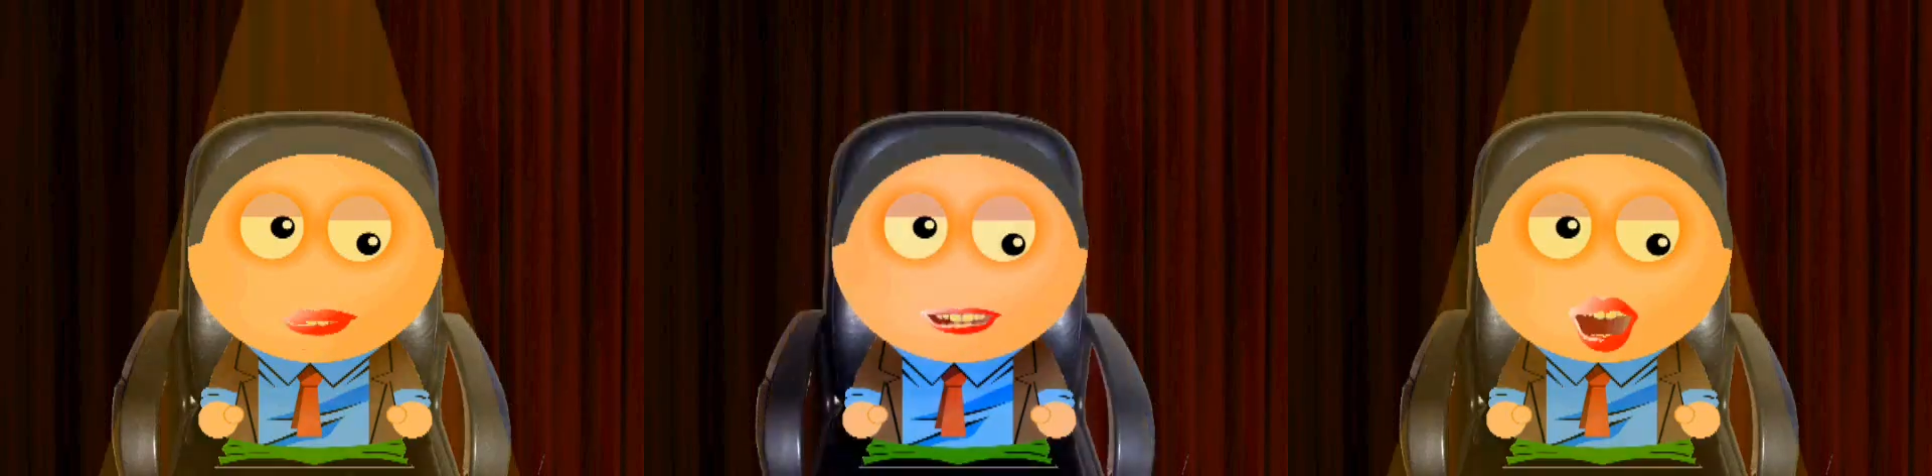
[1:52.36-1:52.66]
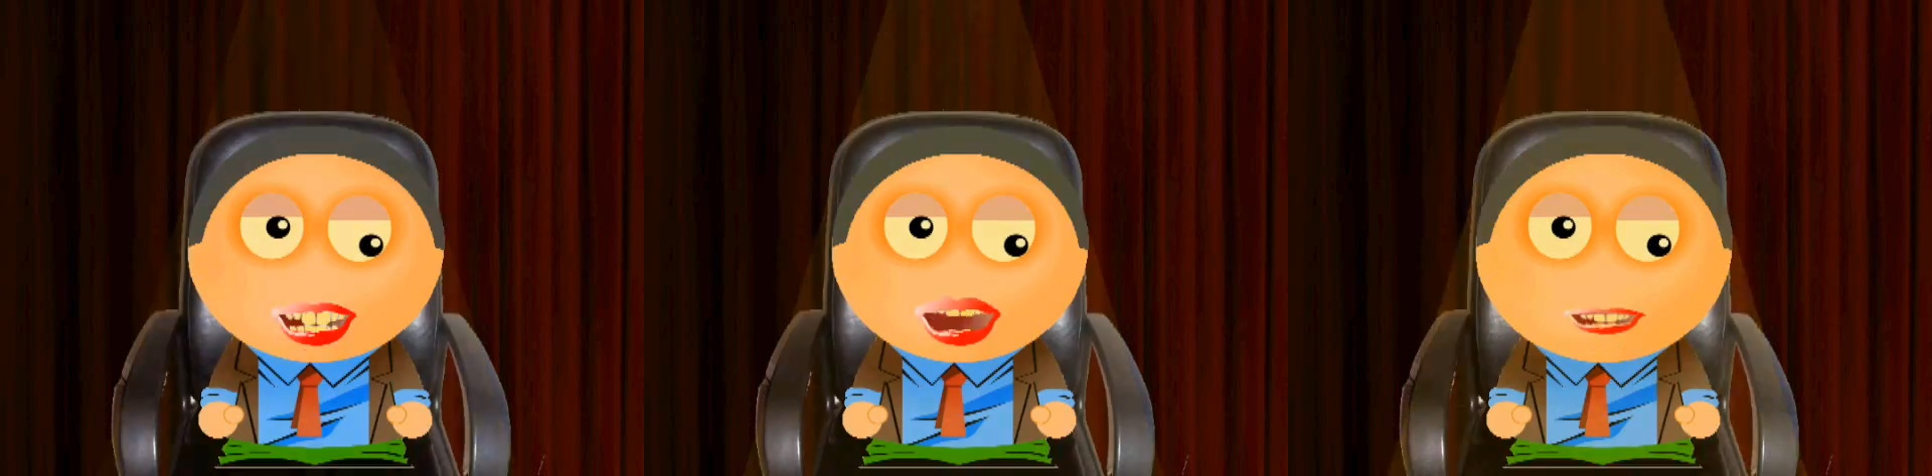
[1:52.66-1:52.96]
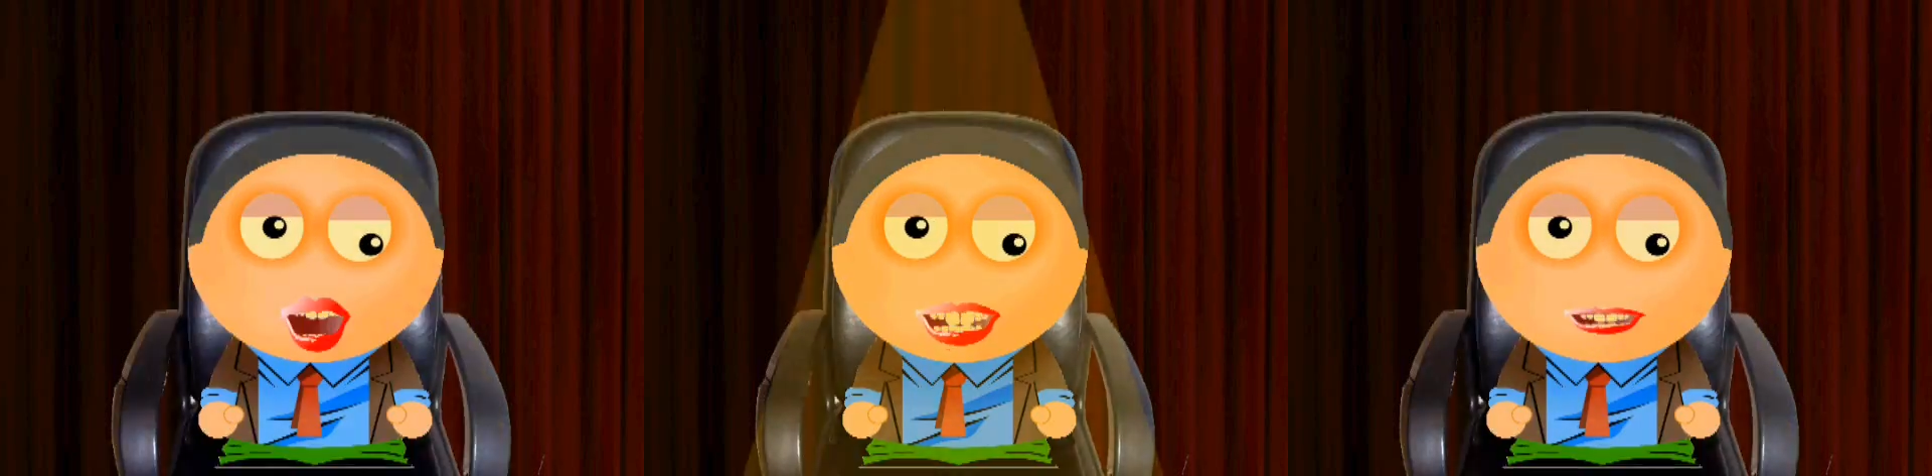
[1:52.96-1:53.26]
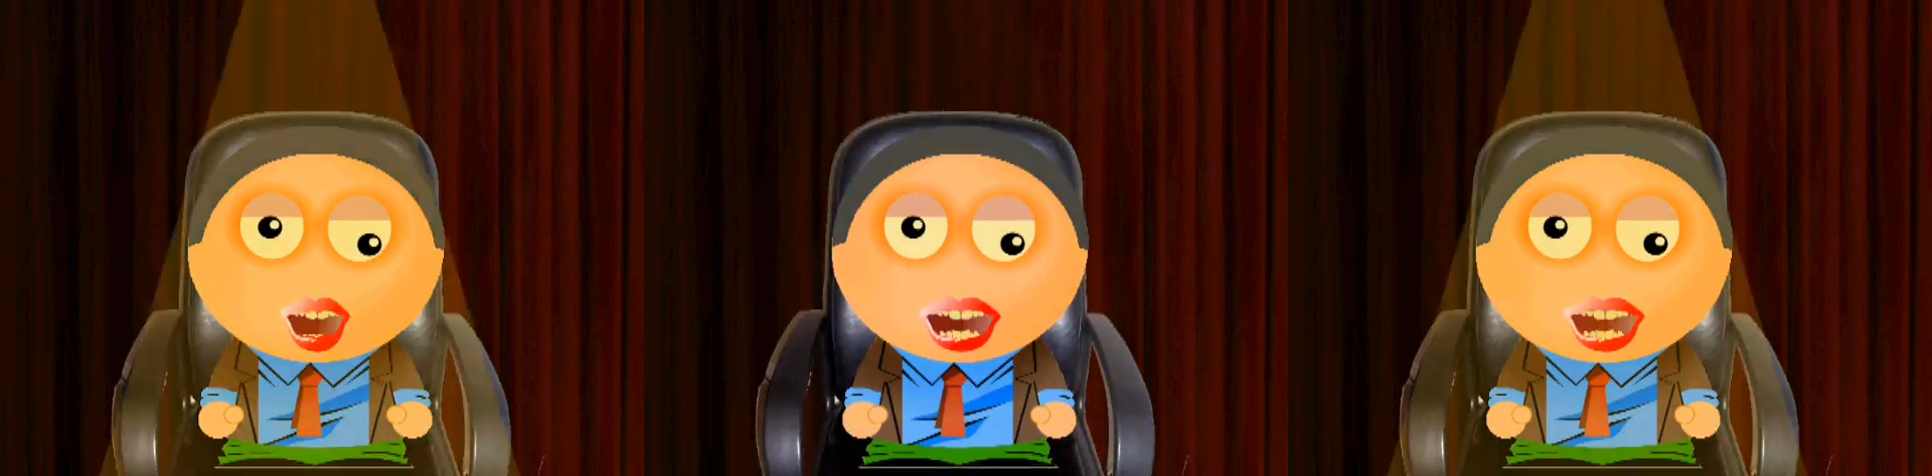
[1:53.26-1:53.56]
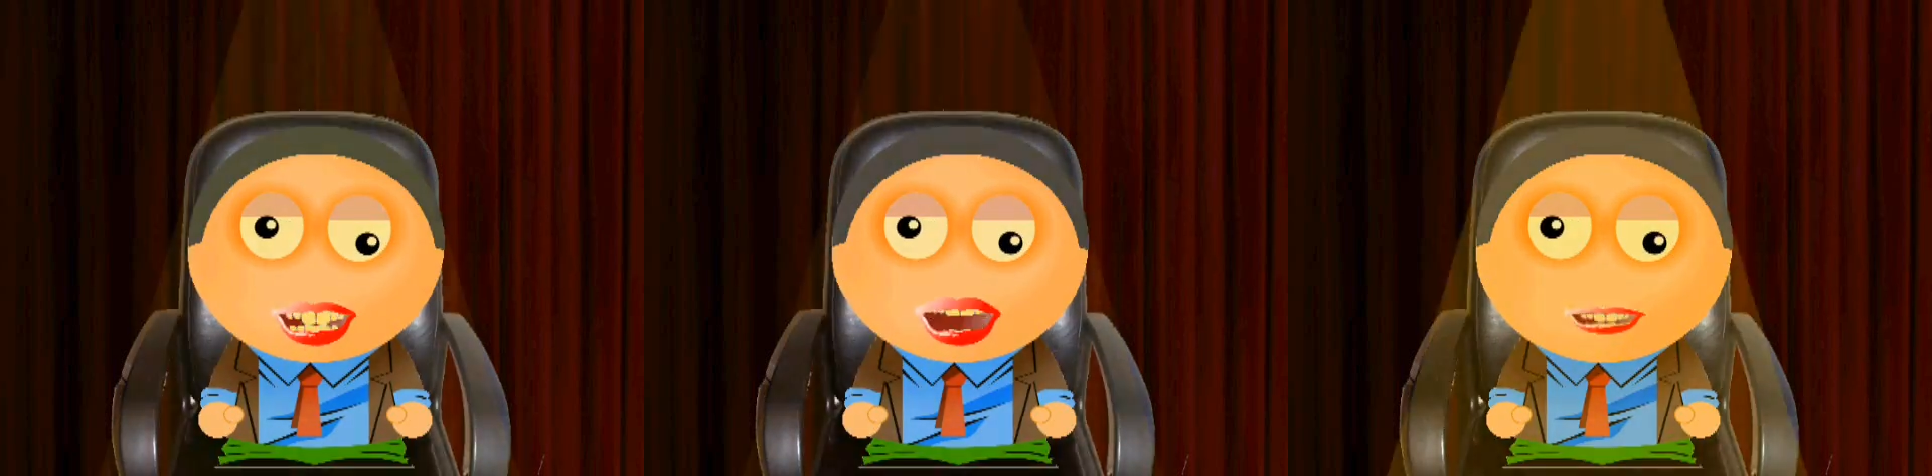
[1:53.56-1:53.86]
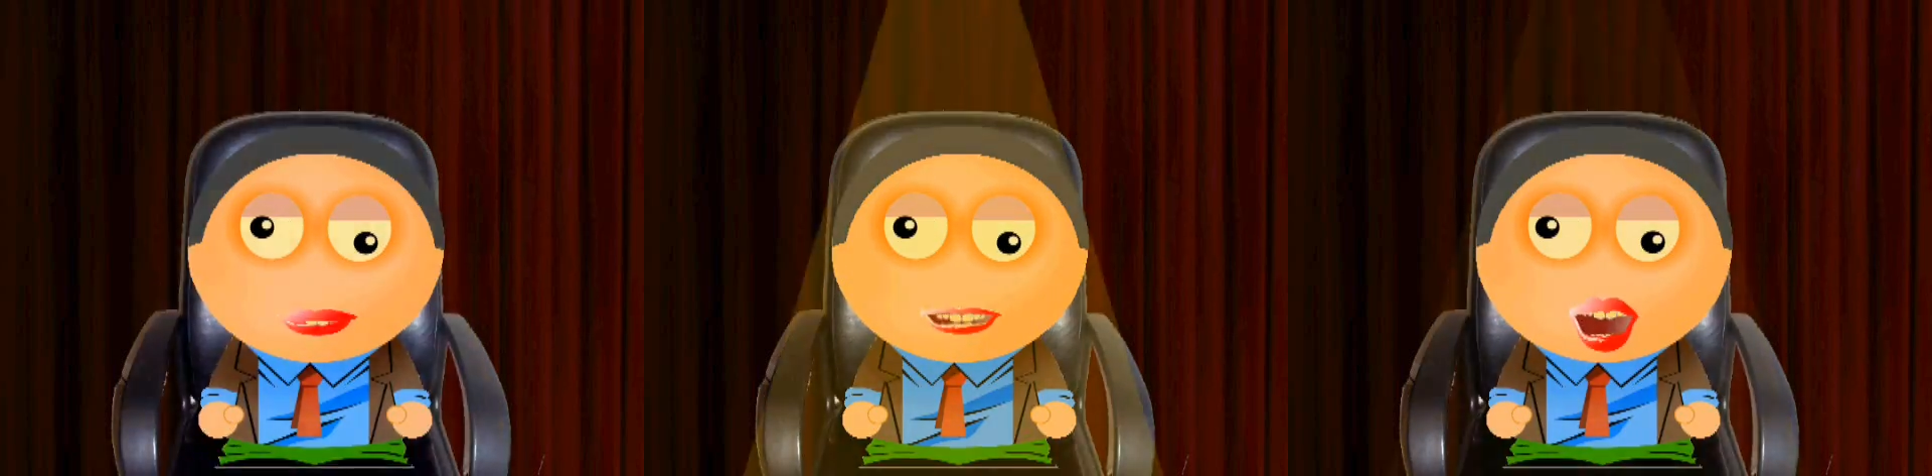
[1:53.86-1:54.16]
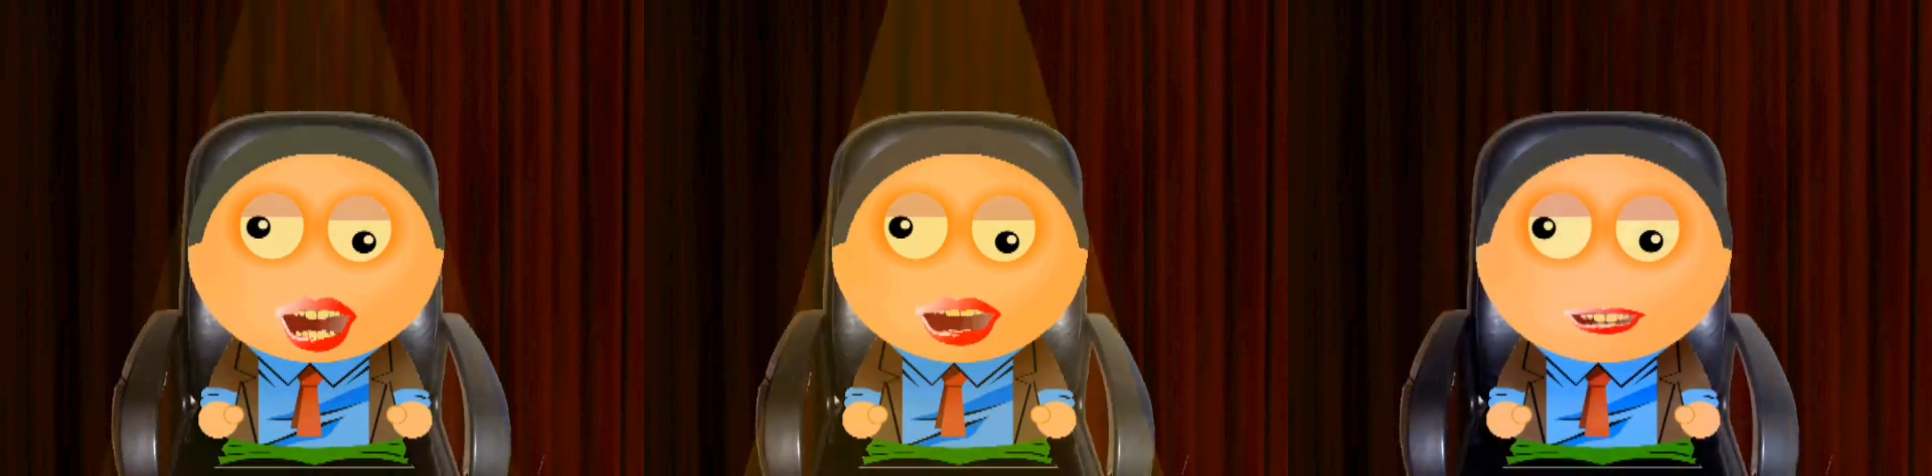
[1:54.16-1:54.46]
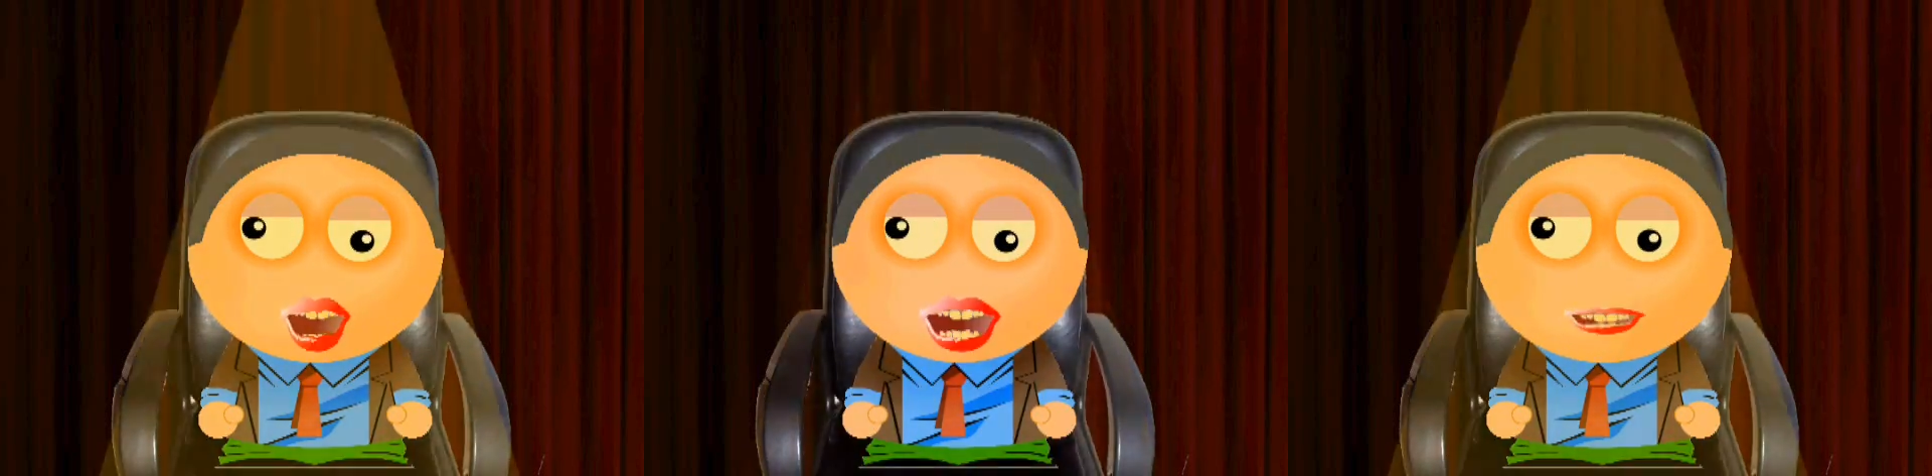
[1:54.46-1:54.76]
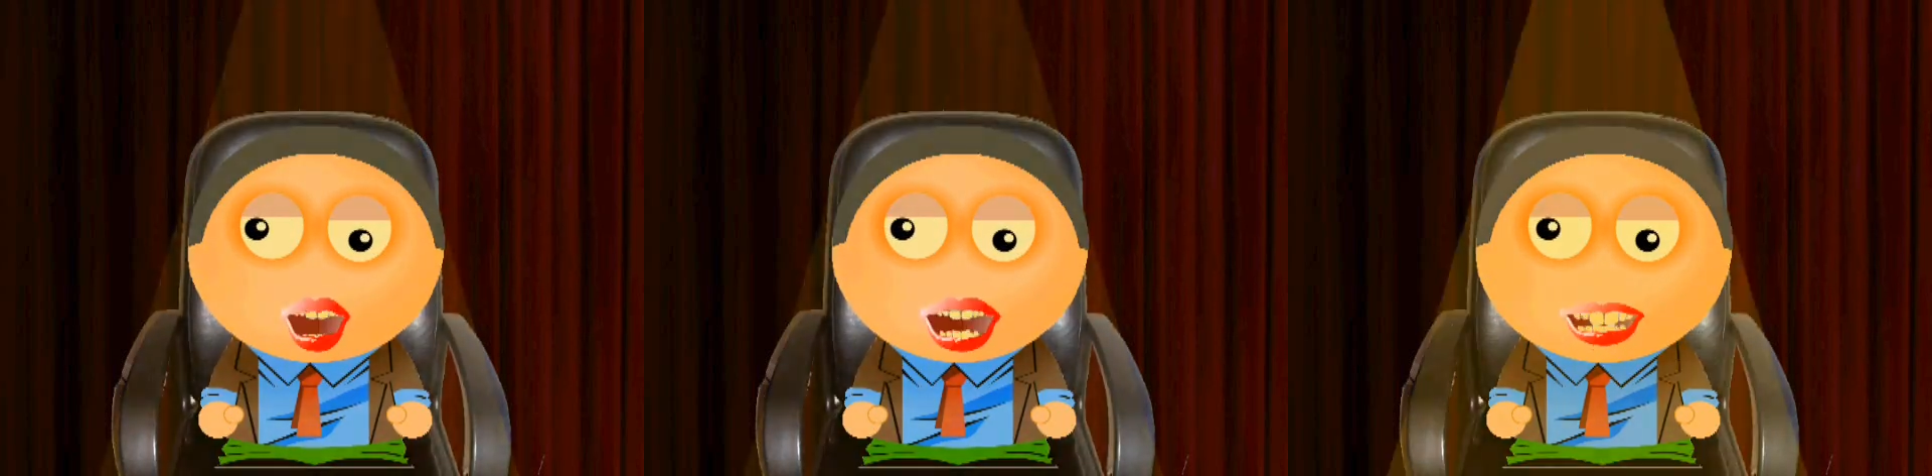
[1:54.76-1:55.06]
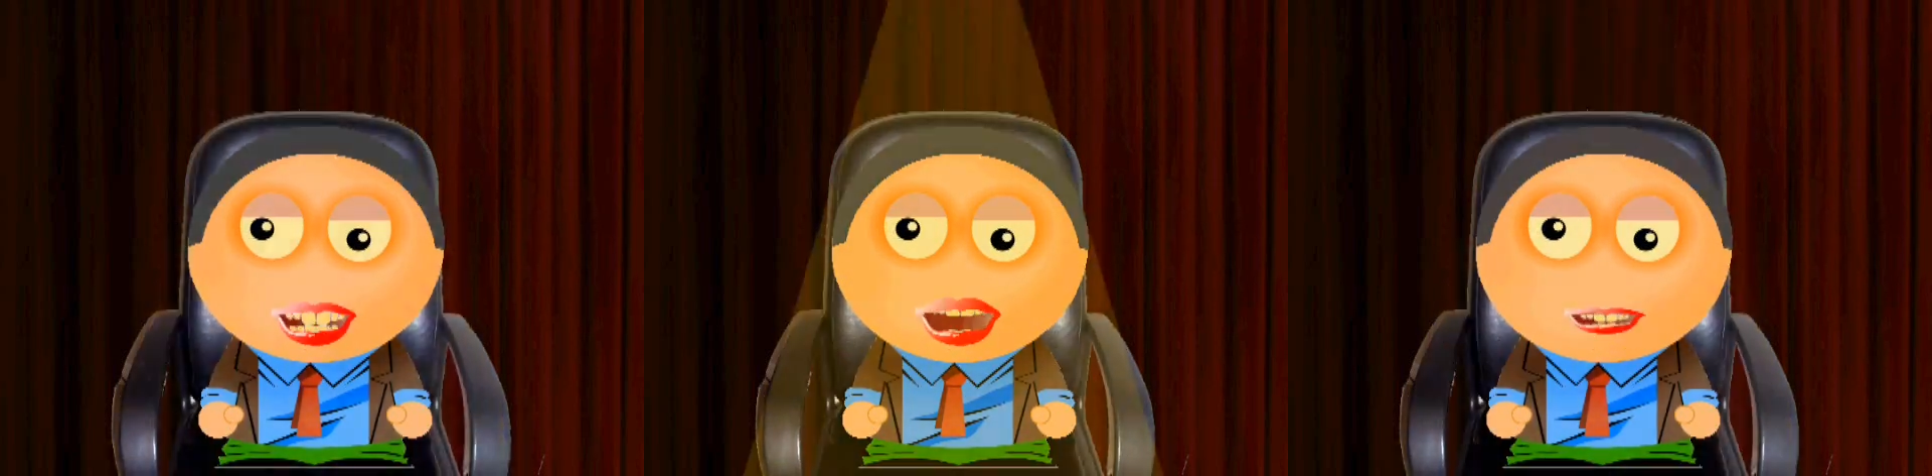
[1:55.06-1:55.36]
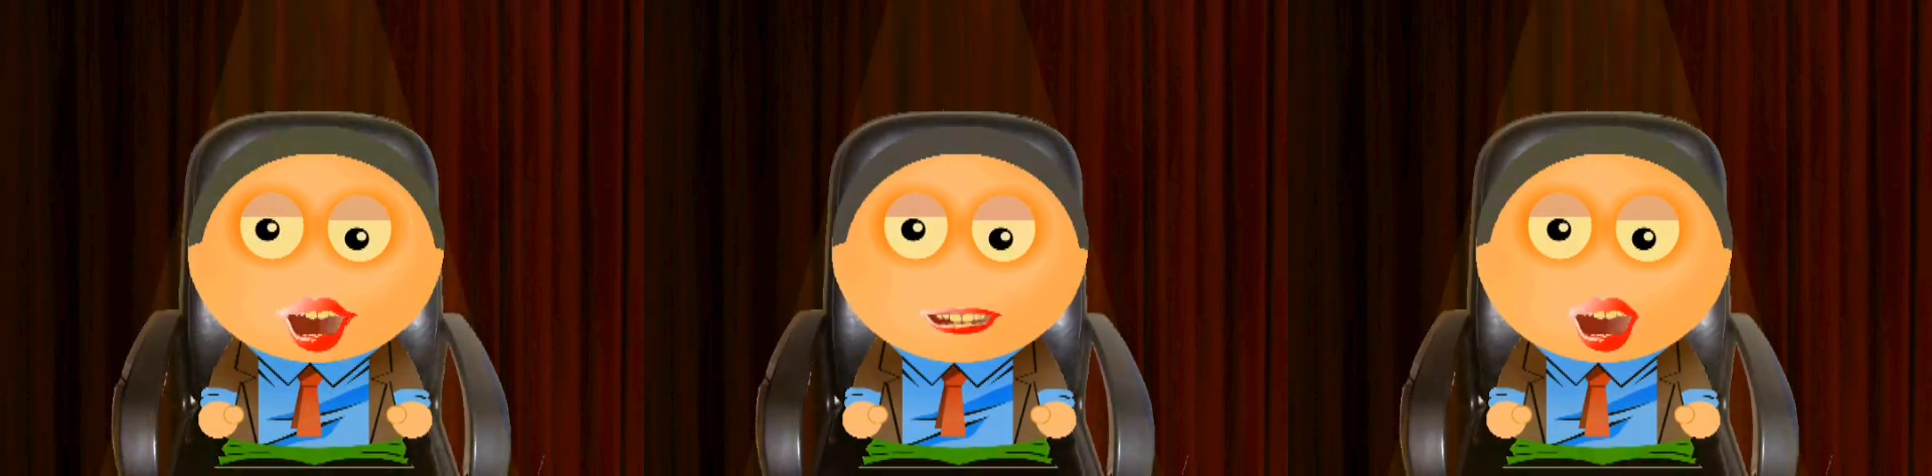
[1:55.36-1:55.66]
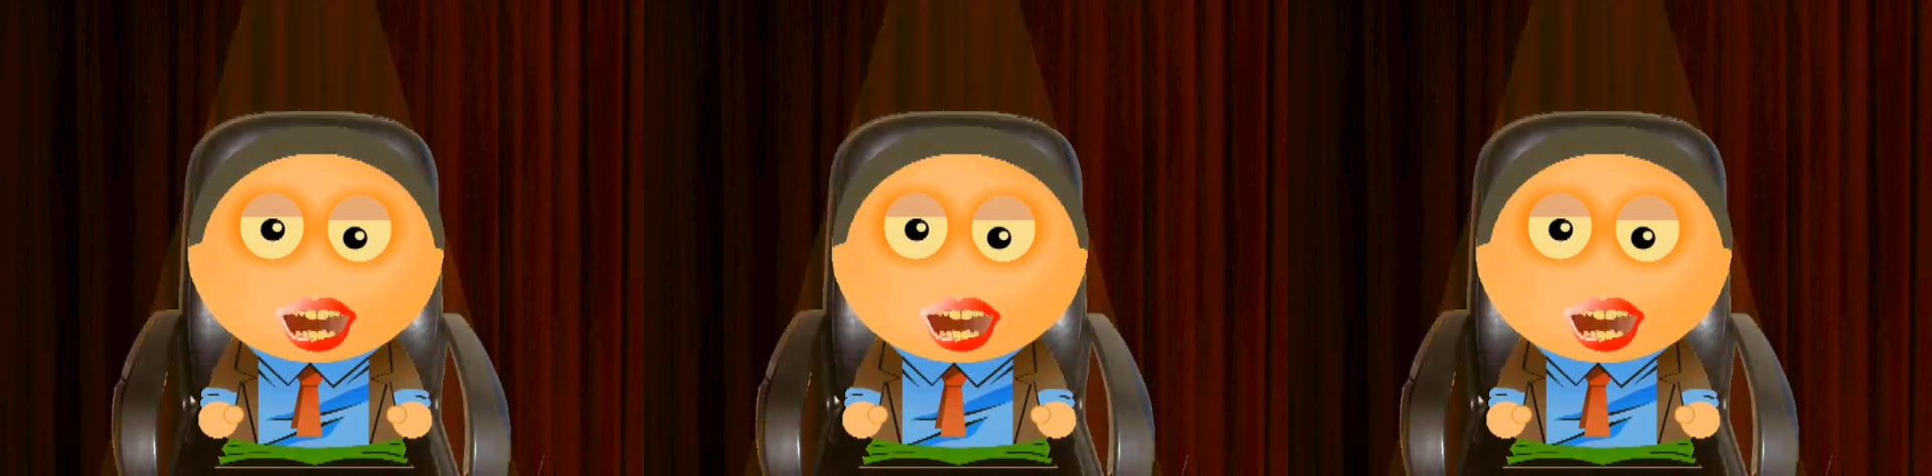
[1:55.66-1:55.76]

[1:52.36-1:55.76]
Well, that was when the ACMD report was published,